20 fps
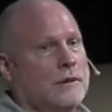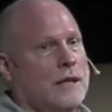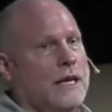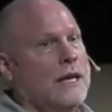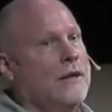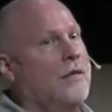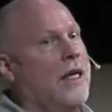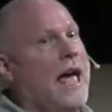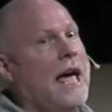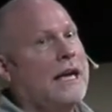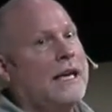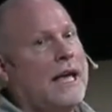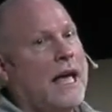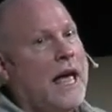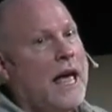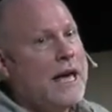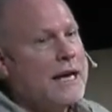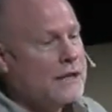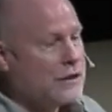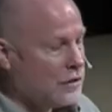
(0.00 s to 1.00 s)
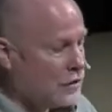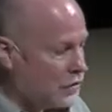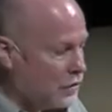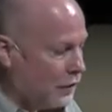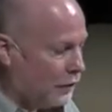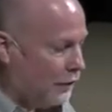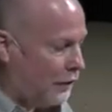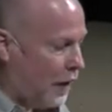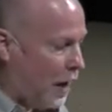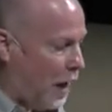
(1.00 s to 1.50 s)
in that case,
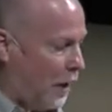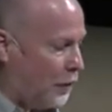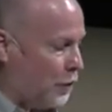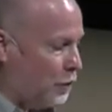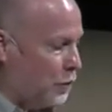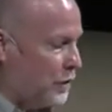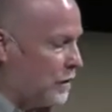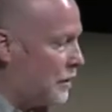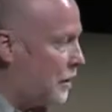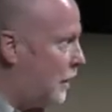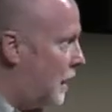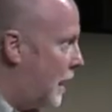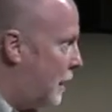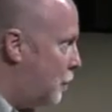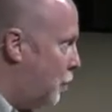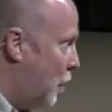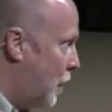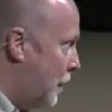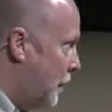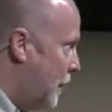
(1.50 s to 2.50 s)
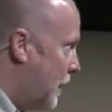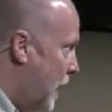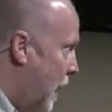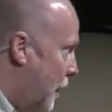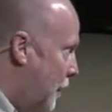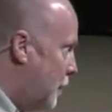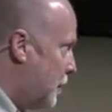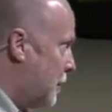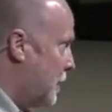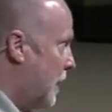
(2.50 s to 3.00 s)
the father would select one of the
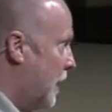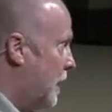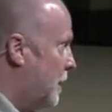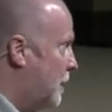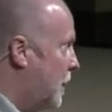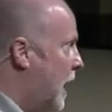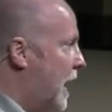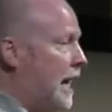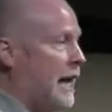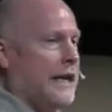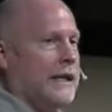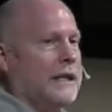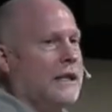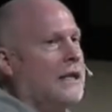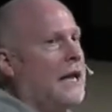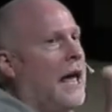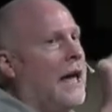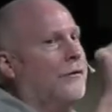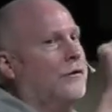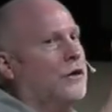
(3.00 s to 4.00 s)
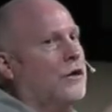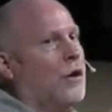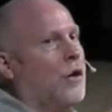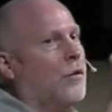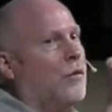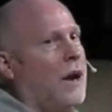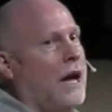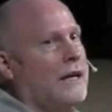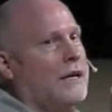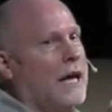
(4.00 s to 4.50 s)
other sons. He didn't have to go
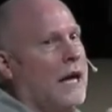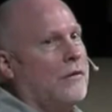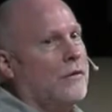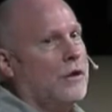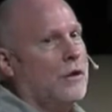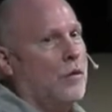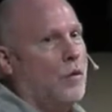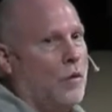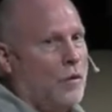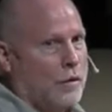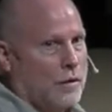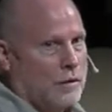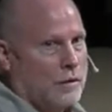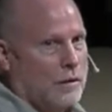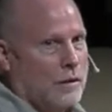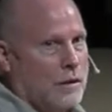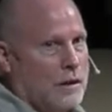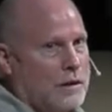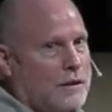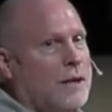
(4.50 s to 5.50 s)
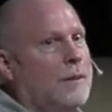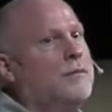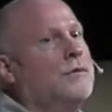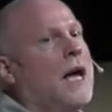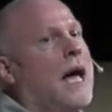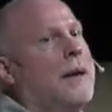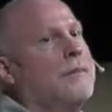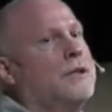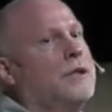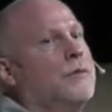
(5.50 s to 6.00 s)
right down the order.
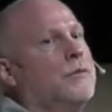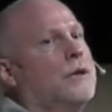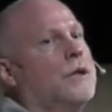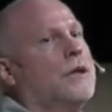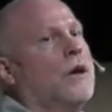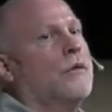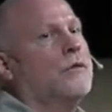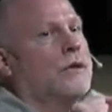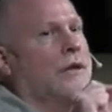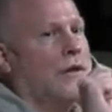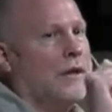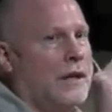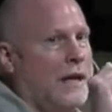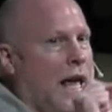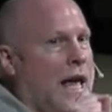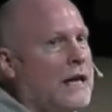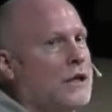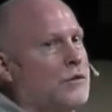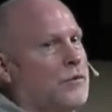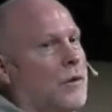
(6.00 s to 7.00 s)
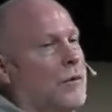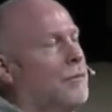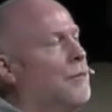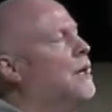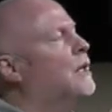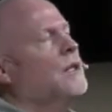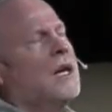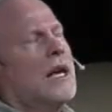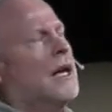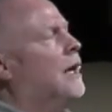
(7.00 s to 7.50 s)
Sometimes he would go to the next one,
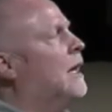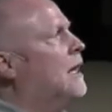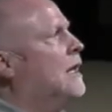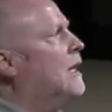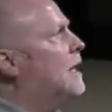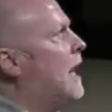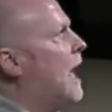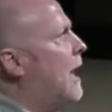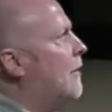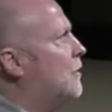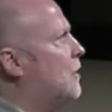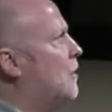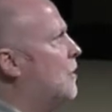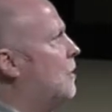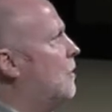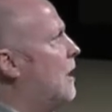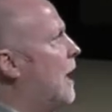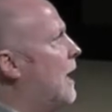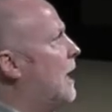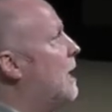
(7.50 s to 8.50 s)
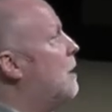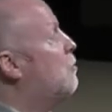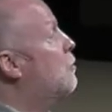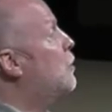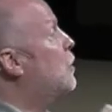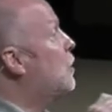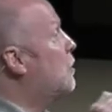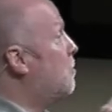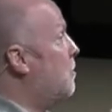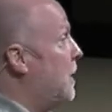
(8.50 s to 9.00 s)
but he didn't have to do that. He would
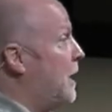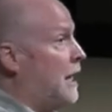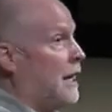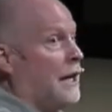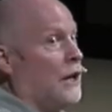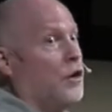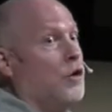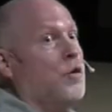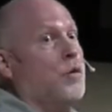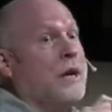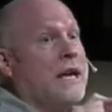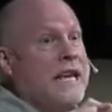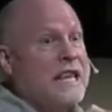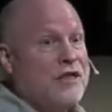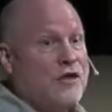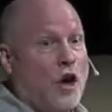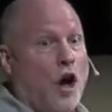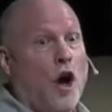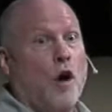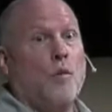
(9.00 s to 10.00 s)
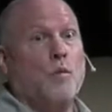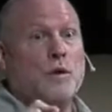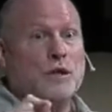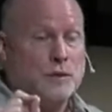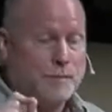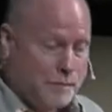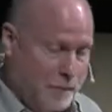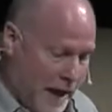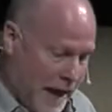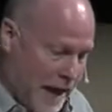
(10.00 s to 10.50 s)
just pick who he thought
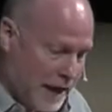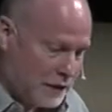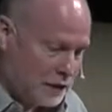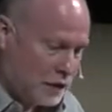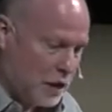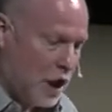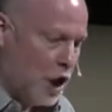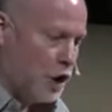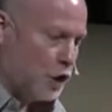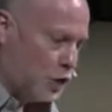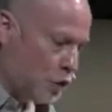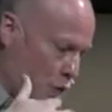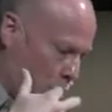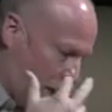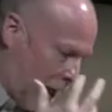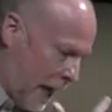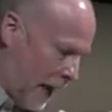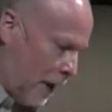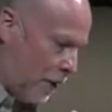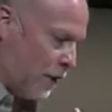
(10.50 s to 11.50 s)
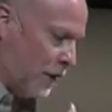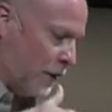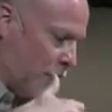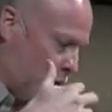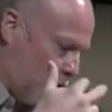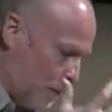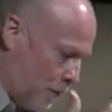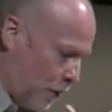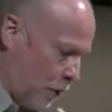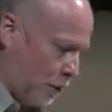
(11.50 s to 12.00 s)
was best to inherit
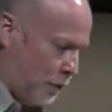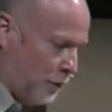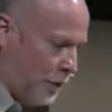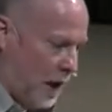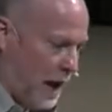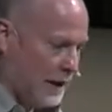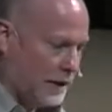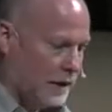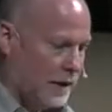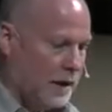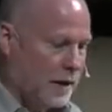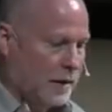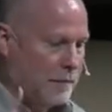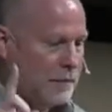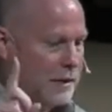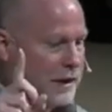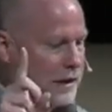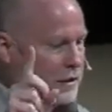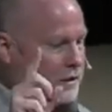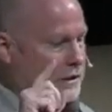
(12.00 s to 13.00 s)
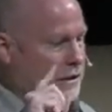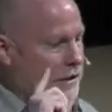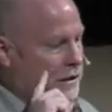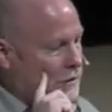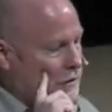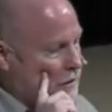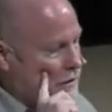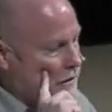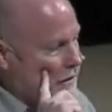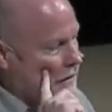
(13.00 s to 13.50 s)
the birthright. But here's the
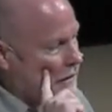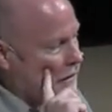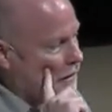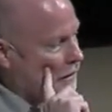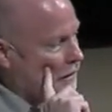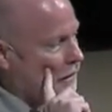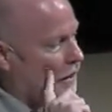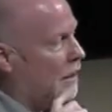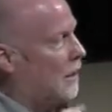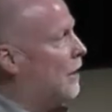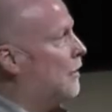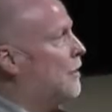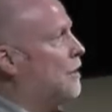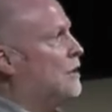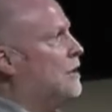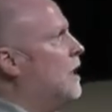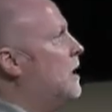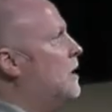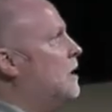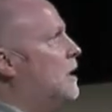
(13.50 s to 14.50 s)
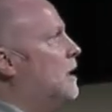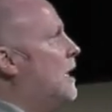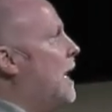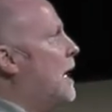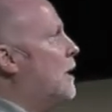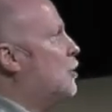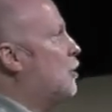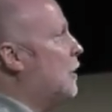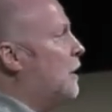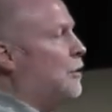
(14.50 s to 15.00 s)
interesting thing. The son didn't
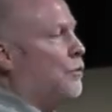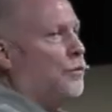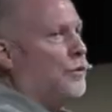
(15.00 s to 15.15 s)
actually